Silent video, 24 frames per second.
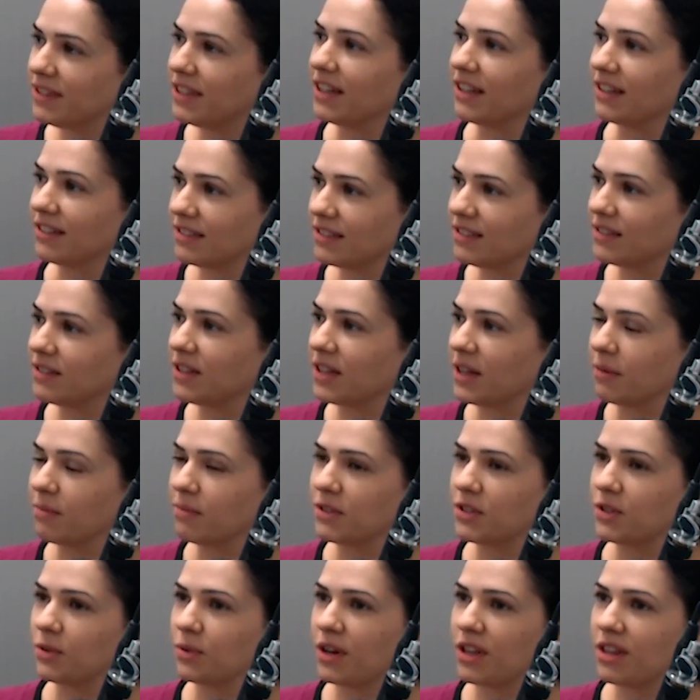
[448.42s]
Yes. Yeah.
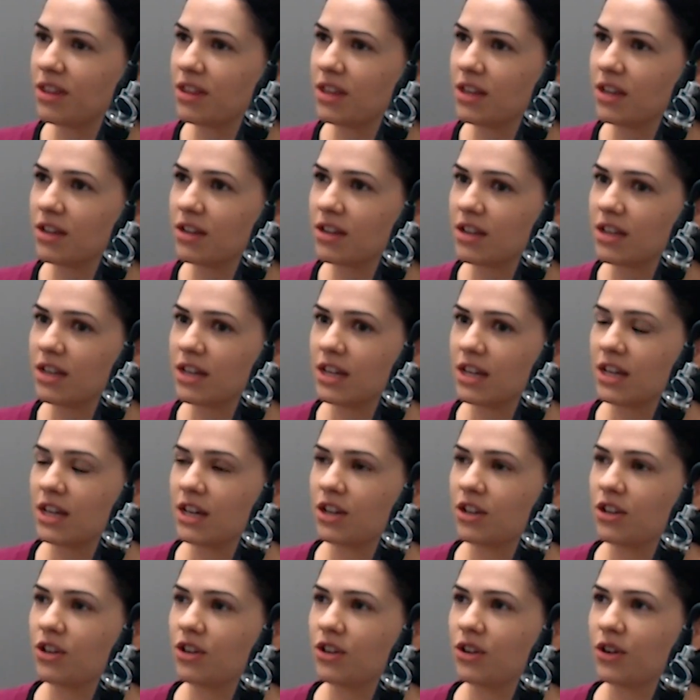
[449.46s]
So I think,
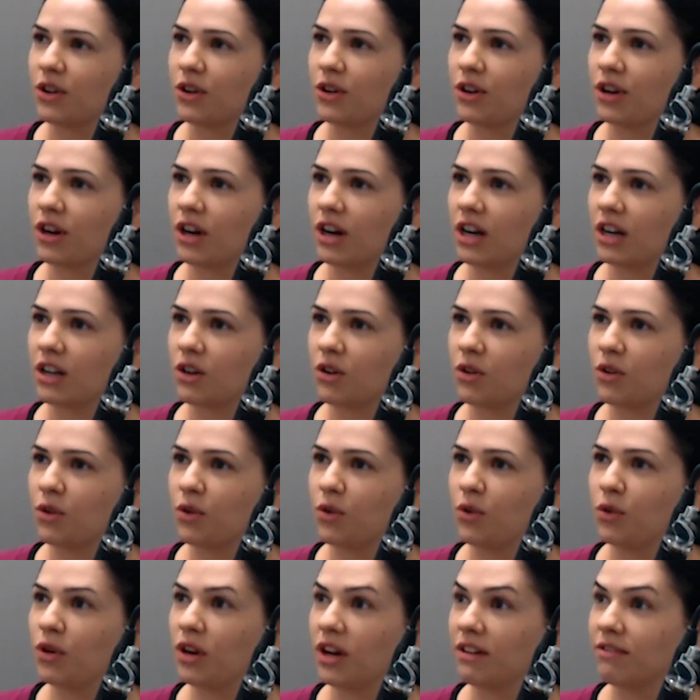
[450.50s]
I
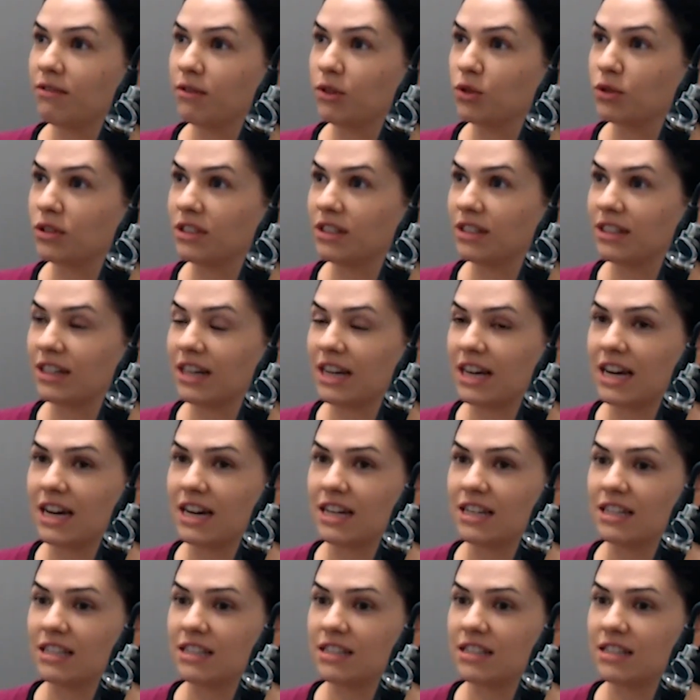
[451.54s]
could have looked at it
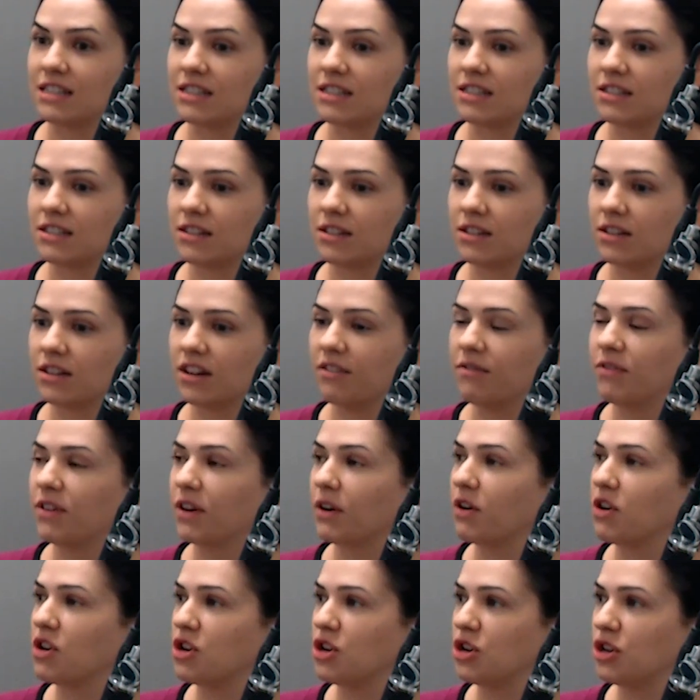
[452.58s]
as I'm
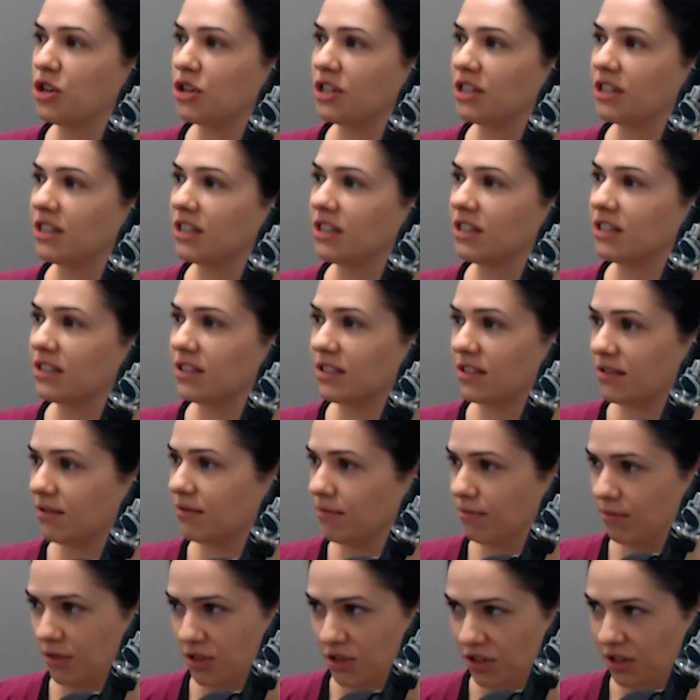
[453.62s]
very new to this,
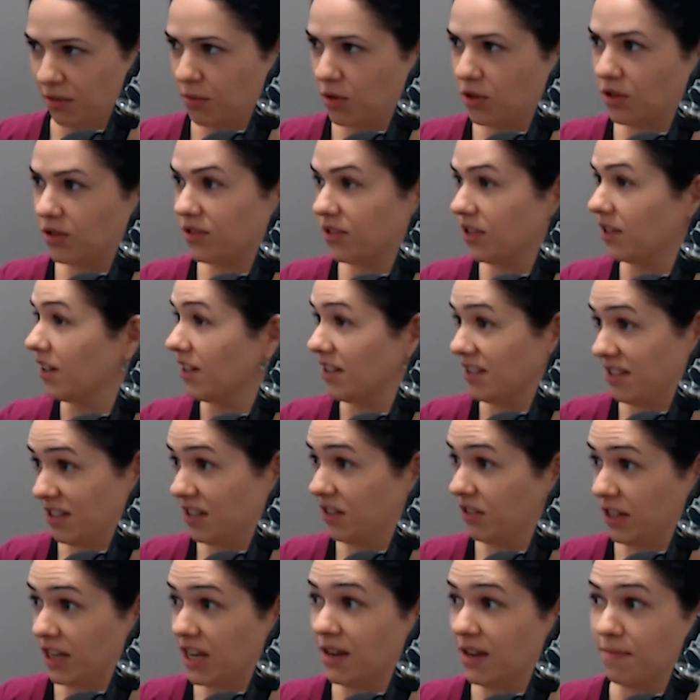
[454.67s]
which I was and I
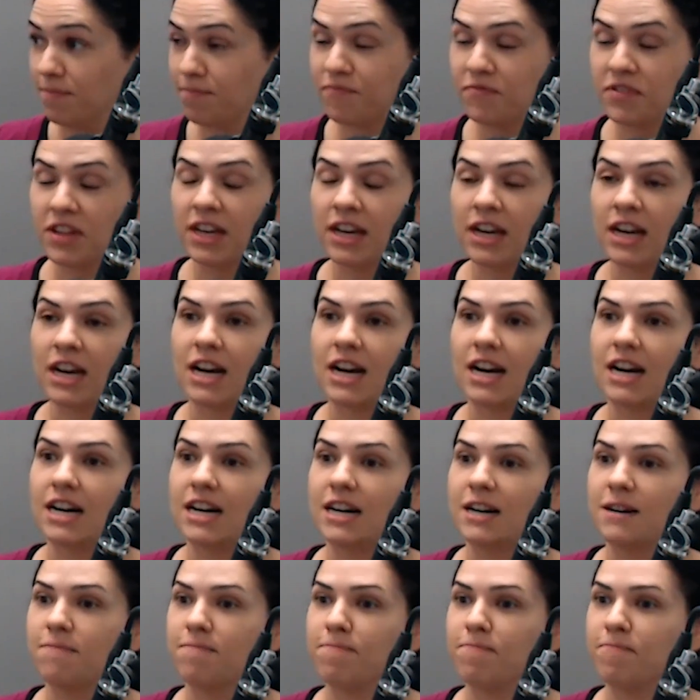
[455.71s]
still am.
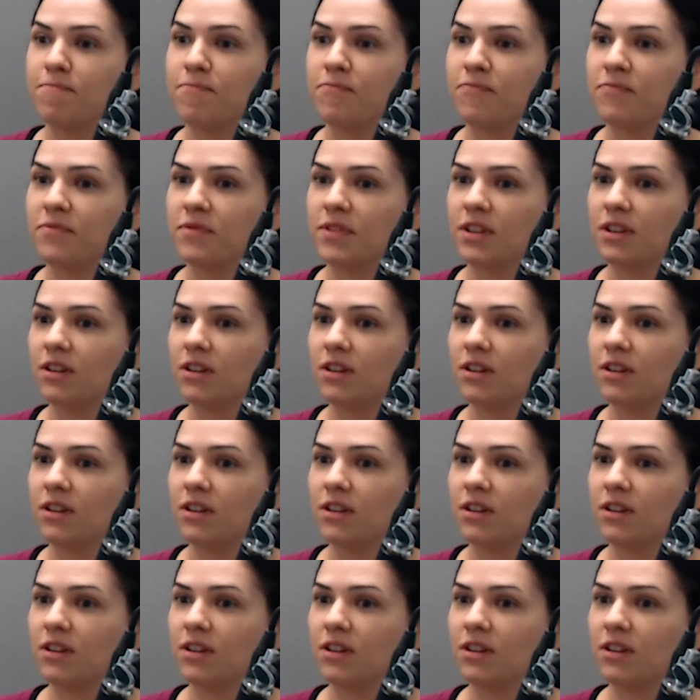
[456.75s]
Um,